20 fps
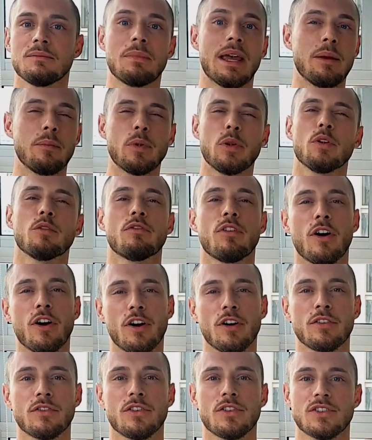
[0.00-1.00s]
maybe you've
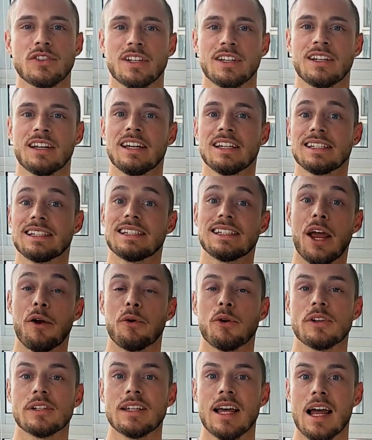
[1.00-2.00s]
heard there's a
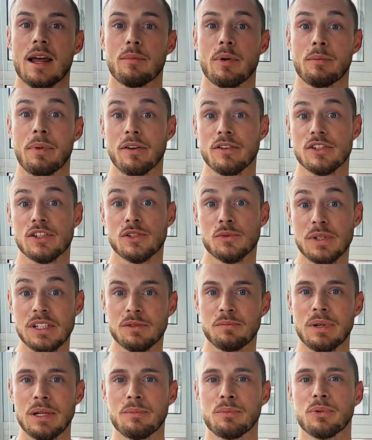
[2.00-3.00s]
stereotype about Swiss
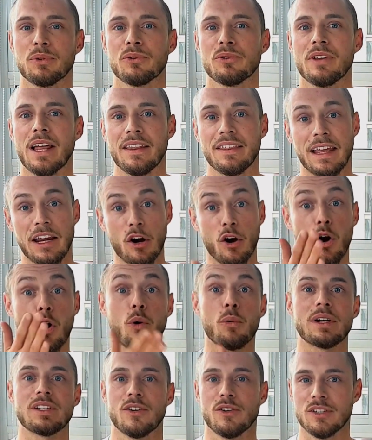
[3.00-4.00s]
people that they are
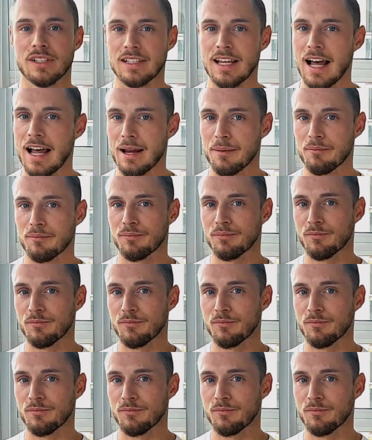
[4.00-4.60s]
always on time,